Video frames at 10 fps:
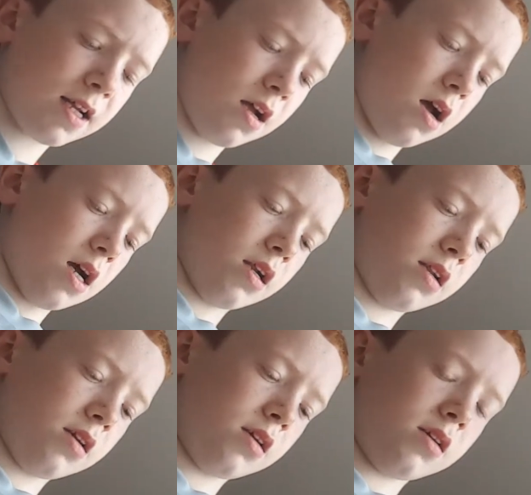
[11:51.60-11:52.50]
God.
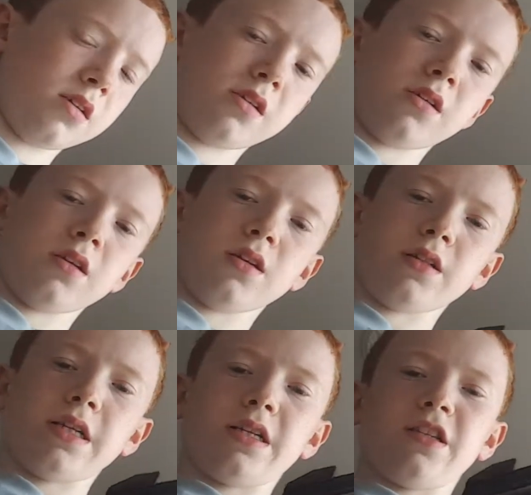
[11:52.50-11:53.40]

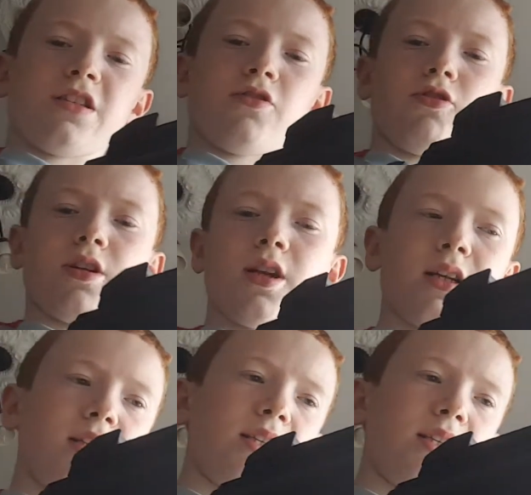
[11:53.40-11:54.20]
And then you just hold it like